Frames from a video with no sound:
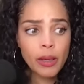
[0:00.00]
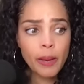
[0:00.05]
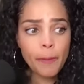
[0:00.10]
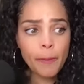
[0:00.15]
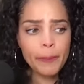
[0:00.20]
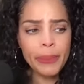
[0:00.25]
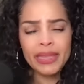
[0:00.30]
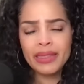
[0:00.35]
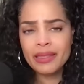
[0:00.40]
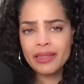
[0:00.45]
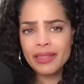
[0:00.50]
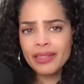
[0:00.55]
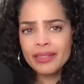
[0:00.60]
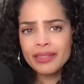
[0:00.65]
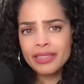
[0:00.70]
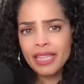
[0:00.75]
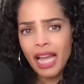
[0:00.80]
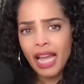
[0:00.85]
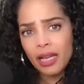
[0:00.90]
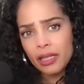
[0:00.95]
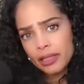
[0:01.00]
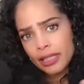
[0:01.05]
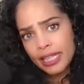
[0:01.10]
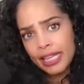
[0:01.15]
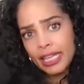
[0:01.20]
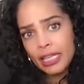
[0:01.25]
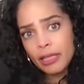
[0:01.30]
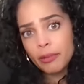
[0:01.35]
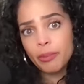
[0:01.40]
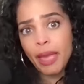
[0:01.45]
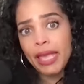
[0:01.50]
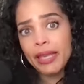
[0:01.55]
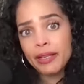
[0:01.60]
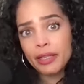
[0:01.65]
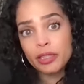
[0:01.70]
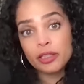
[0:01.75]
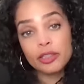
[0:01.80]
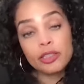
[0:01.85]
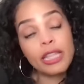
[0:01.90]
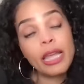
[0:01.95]
but they're not
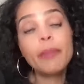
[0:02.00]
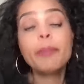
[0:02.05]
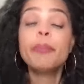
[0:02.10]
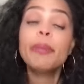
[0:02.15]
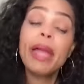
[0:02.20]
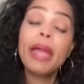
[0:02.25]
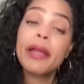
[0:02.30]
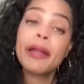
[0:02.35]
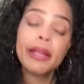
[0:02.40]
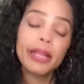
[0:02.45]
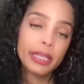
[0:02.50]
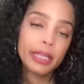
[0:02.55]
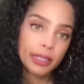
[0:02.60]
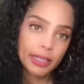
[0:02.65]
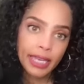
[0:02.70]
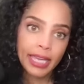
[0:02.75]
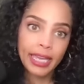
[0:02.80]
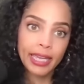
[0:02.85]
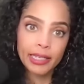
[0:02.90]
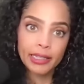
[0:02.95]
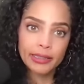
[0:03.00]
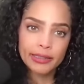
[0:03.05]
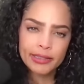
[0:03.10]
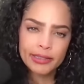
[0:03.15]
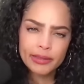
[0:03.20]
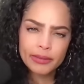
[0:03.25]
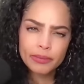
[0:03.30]
kingmakers. They married kings,